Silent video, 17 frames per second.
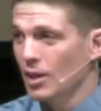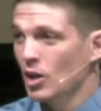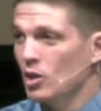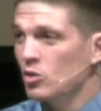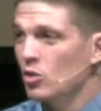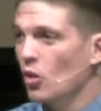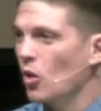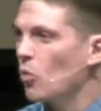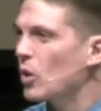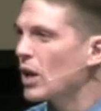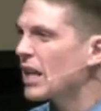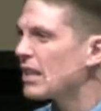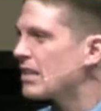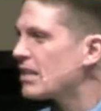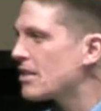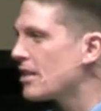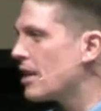so that we
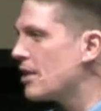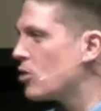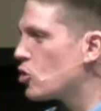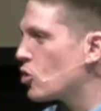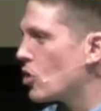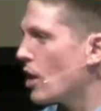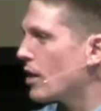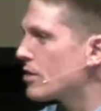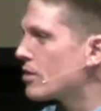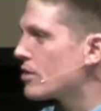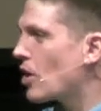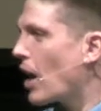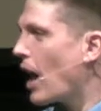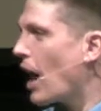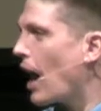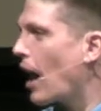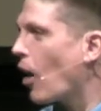can see just
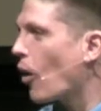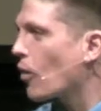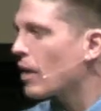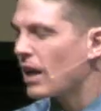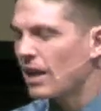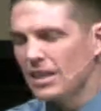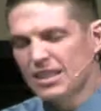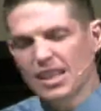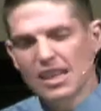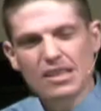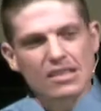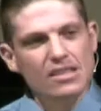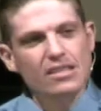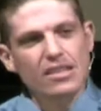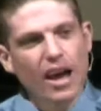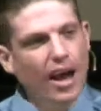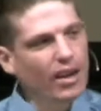how
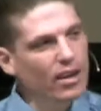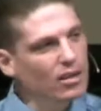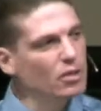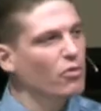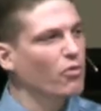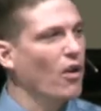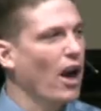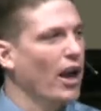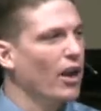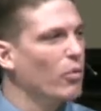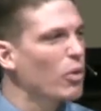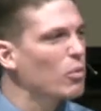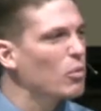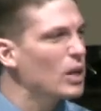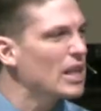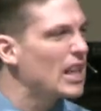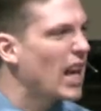dissatisfying
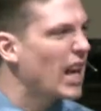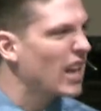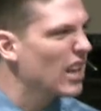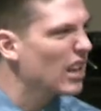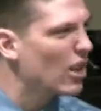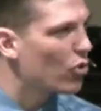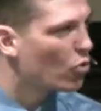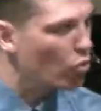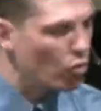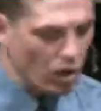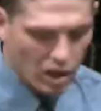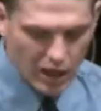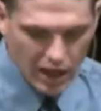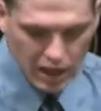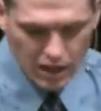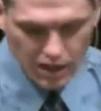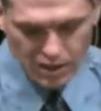when we get it it
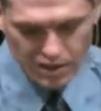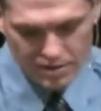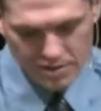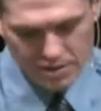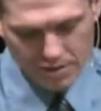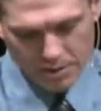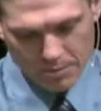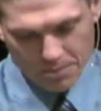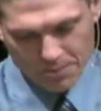really is.